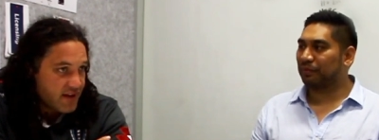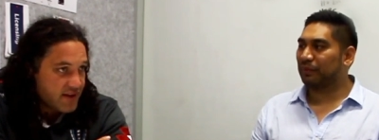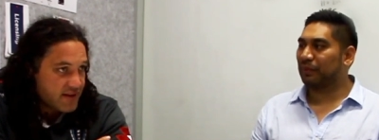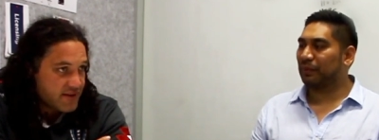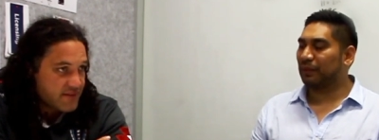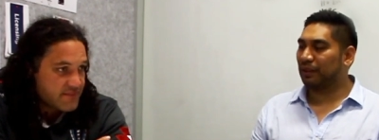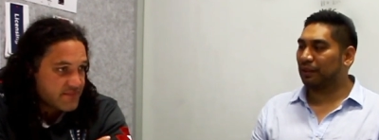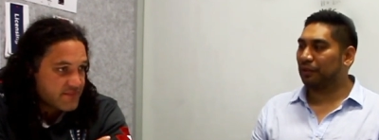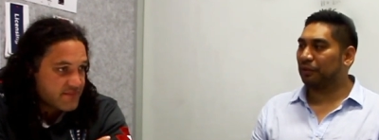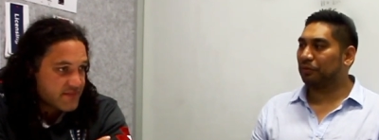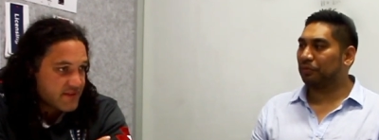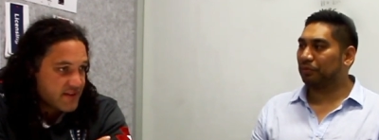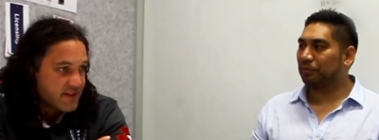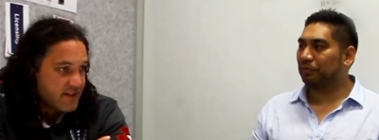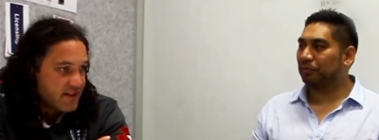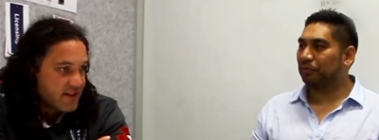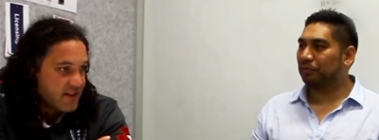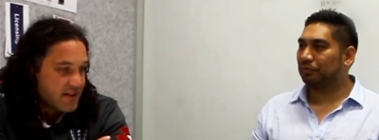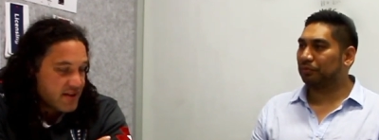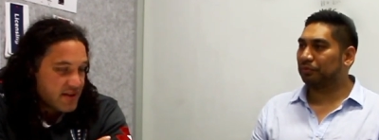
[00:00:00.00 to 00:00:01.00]
Speaker 1: Um,
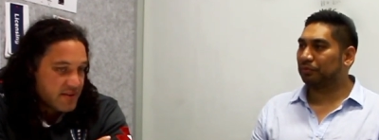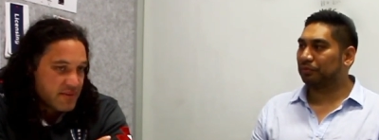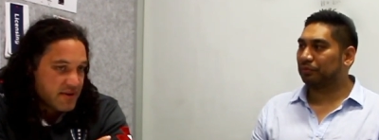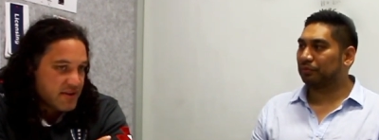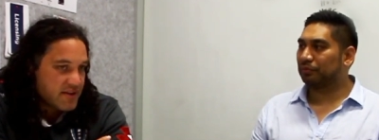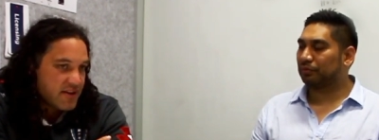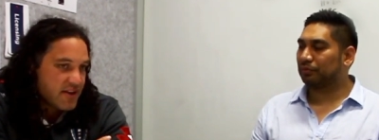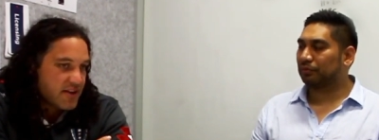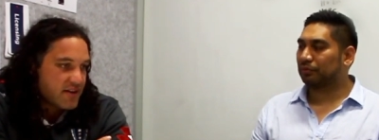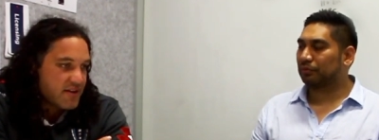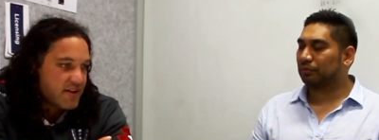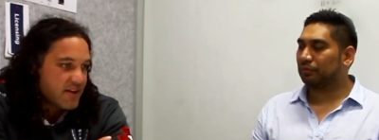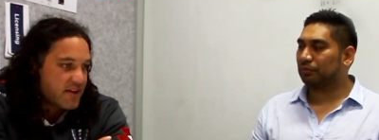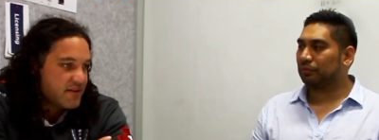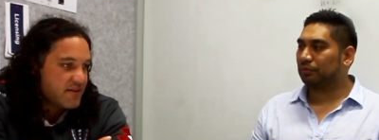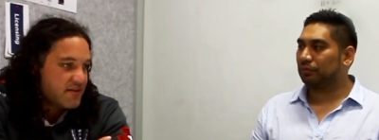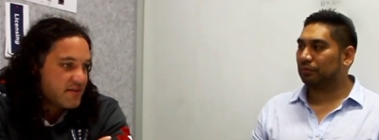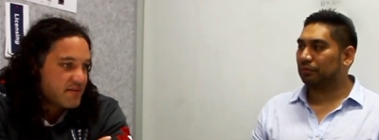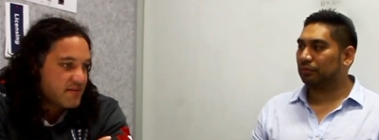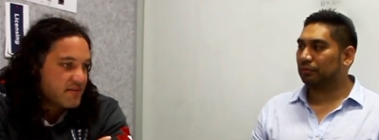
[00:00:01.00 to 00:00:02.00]
but like
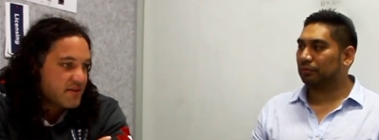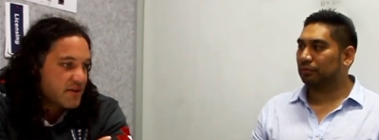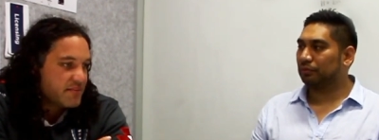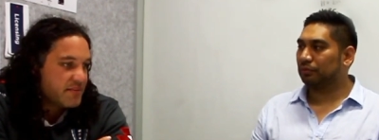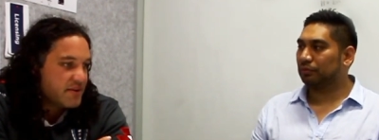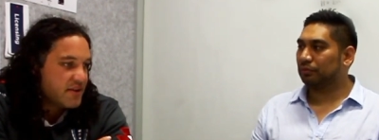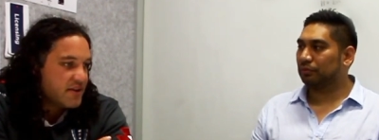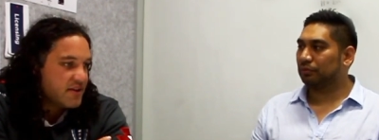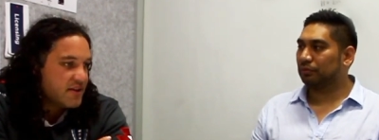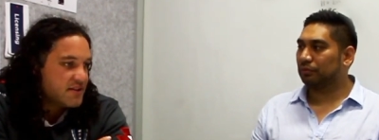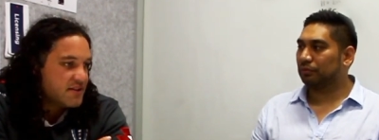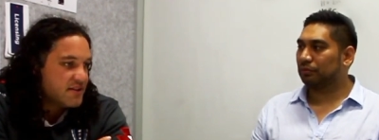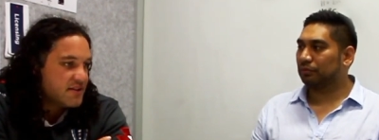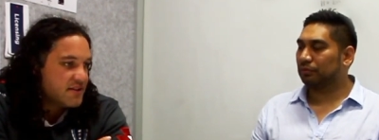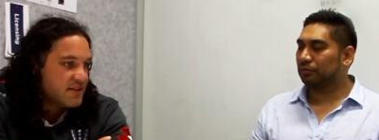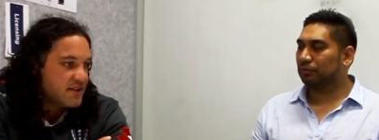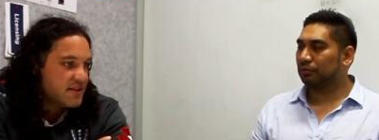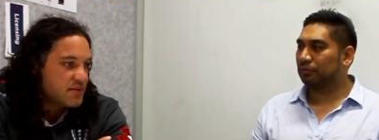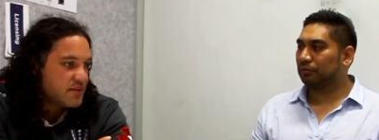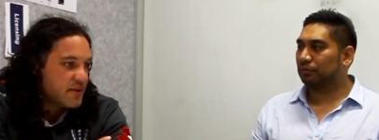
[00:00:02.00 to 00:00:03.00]
like rugby goes,
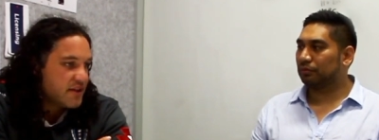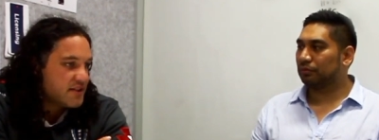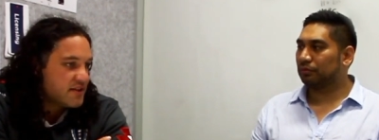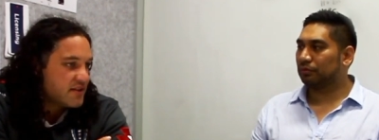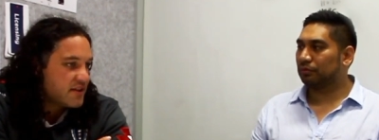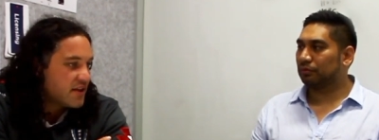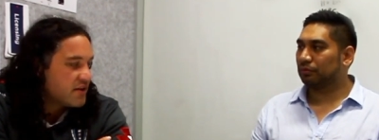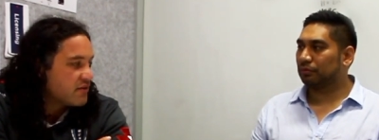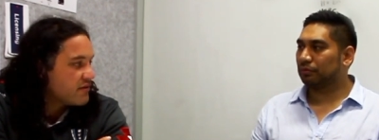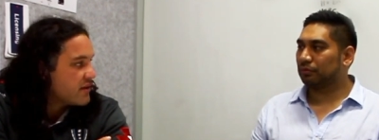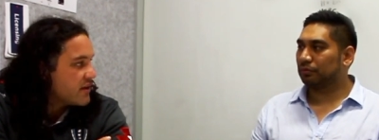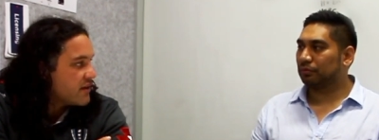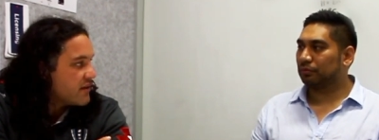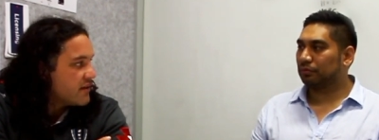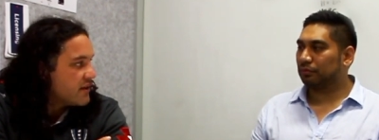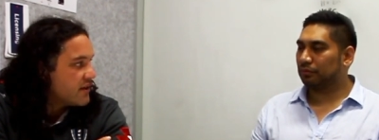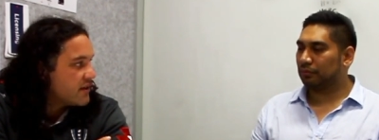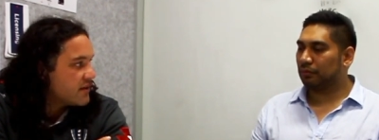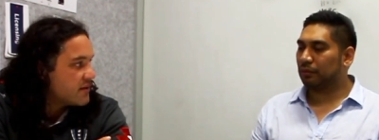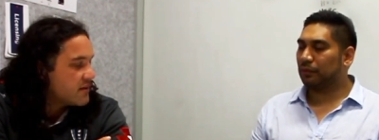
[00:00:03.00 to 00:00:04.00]
there's there's ways of getting
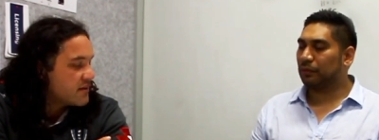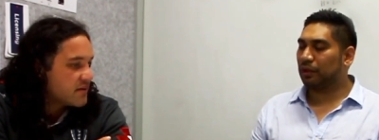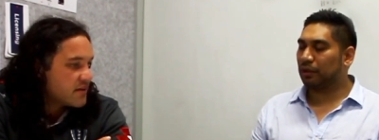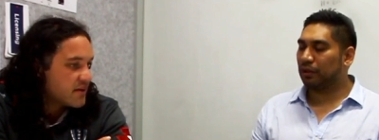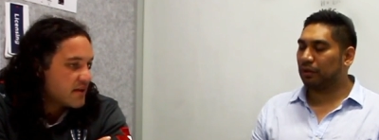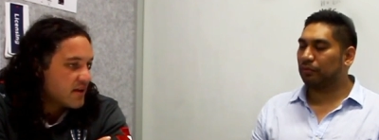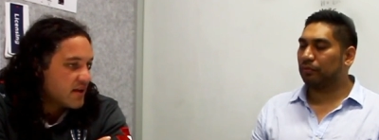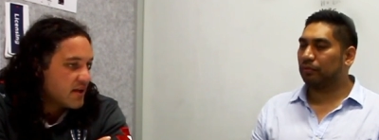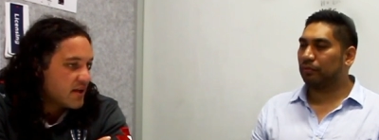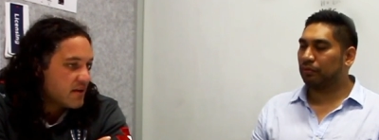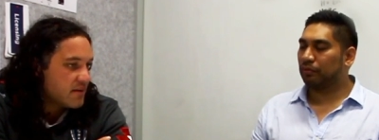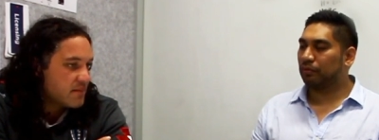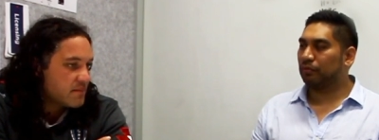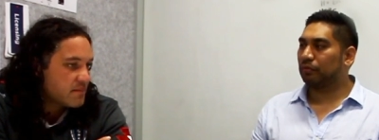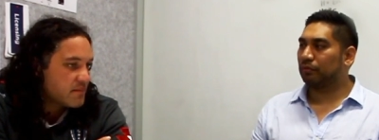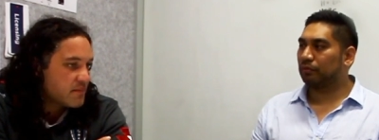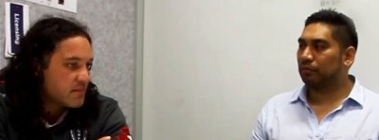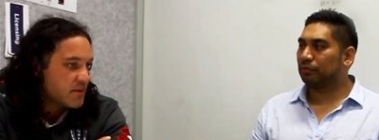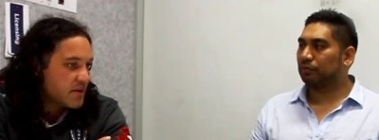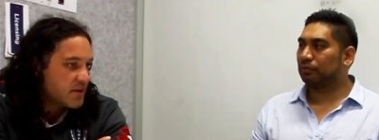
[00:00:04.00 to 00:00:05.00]
around that, and
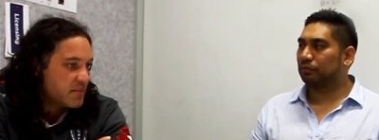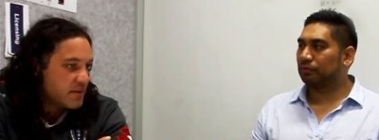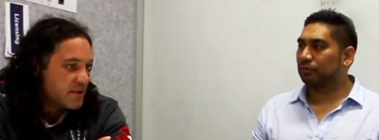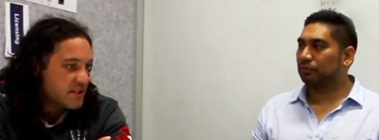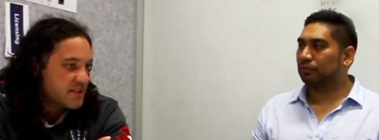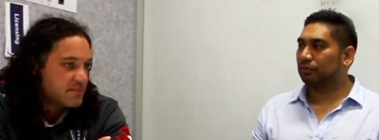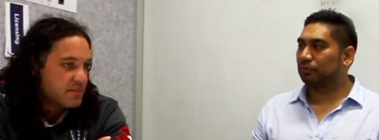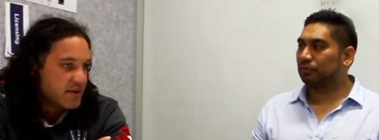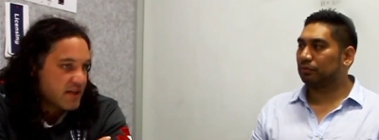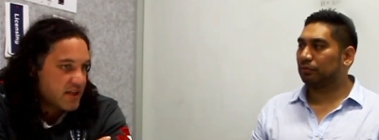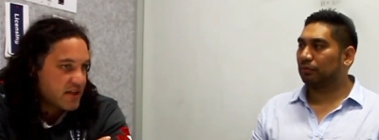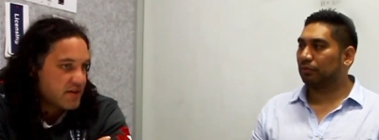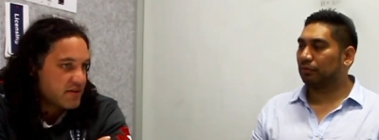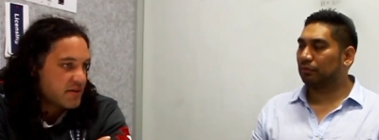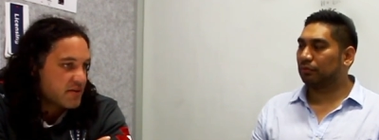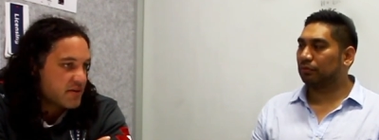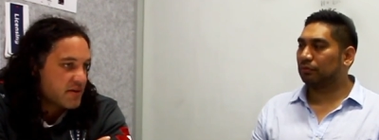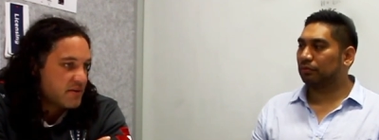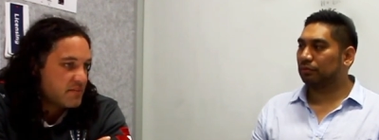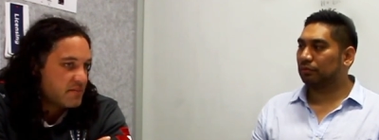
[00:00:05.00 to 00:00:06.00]
um, we can be
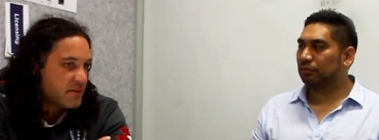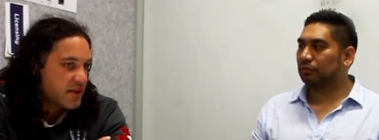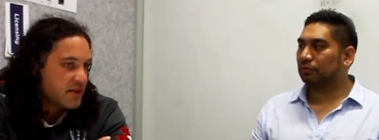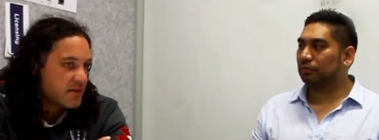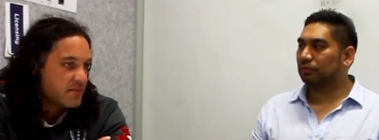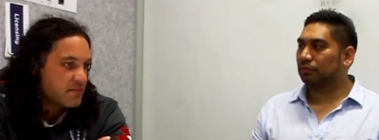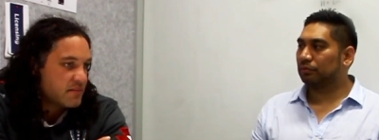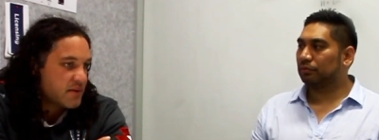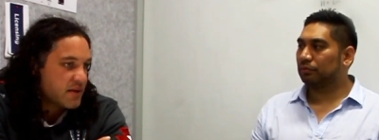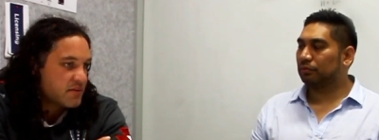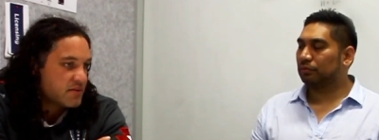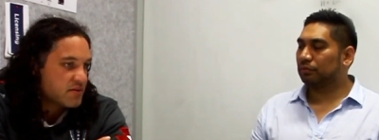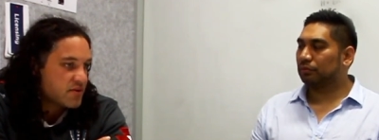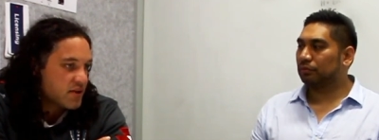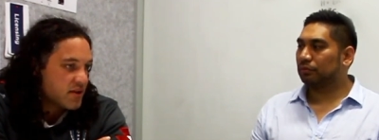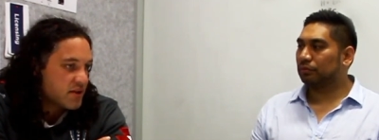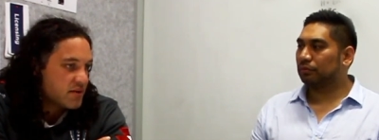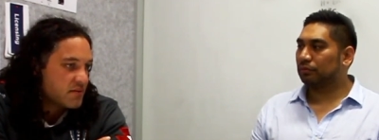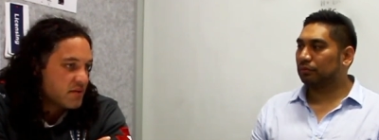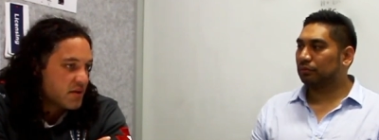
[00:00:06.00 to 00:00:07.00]
smarter and, and make them and
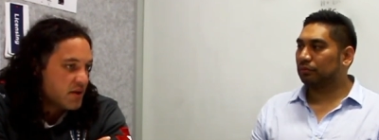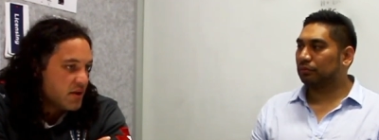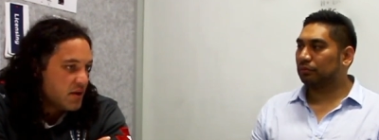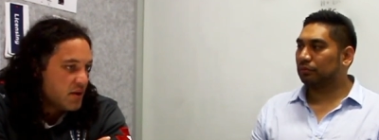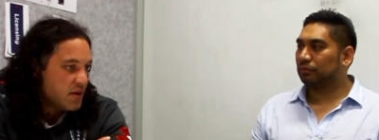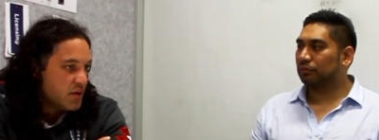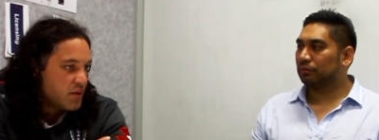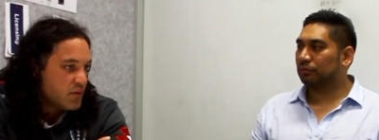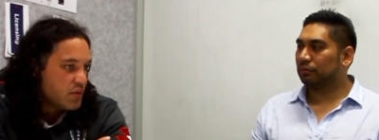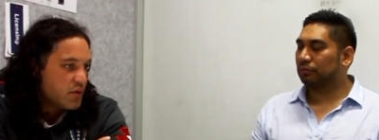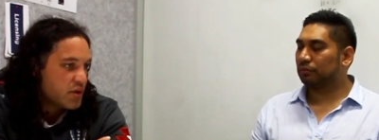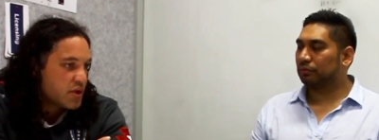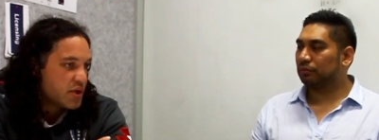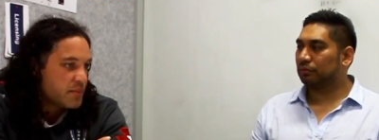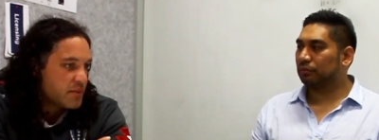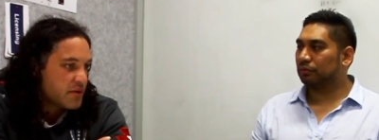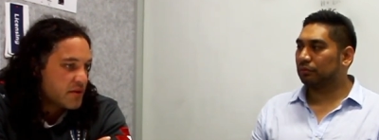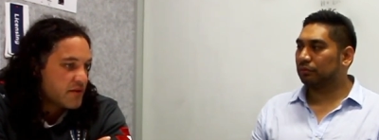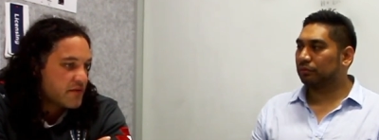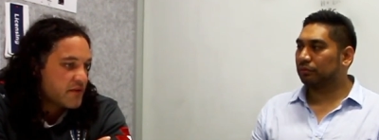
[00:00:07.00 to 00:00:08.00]
try and
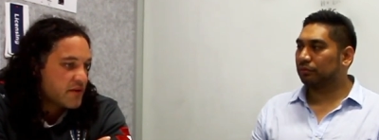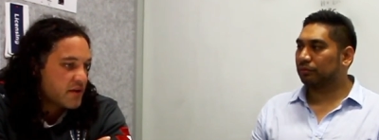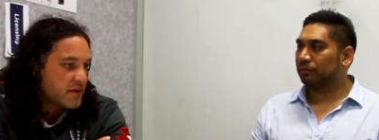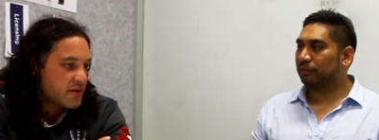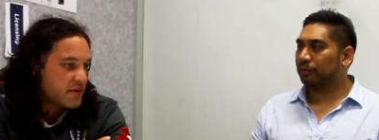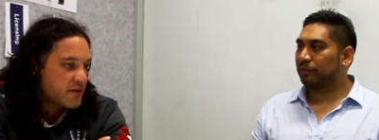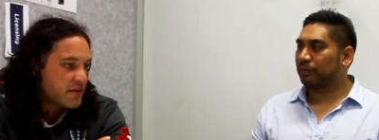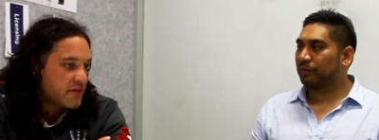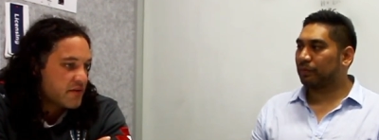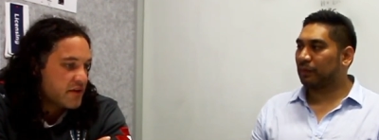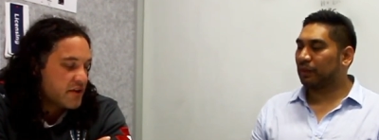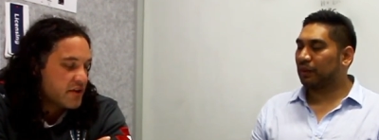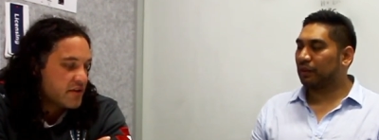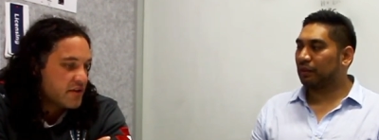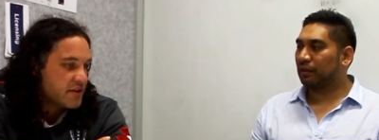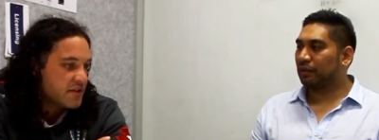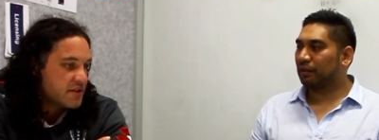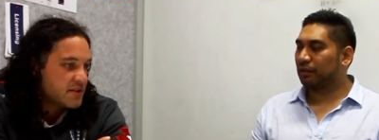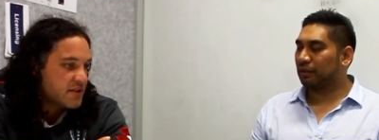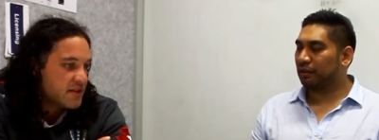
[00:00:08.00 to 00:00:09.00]
work them in different different
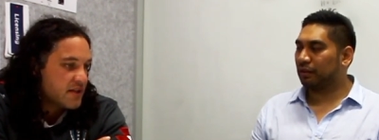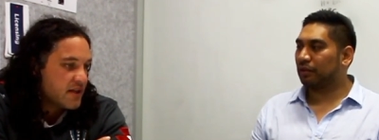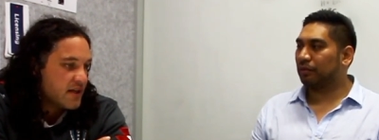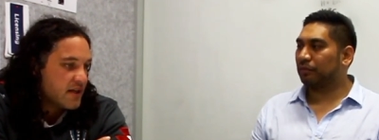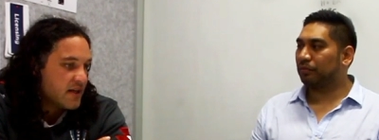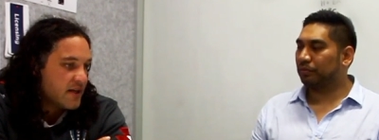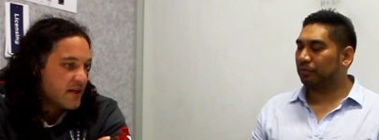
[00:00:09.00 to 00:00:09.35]
areas.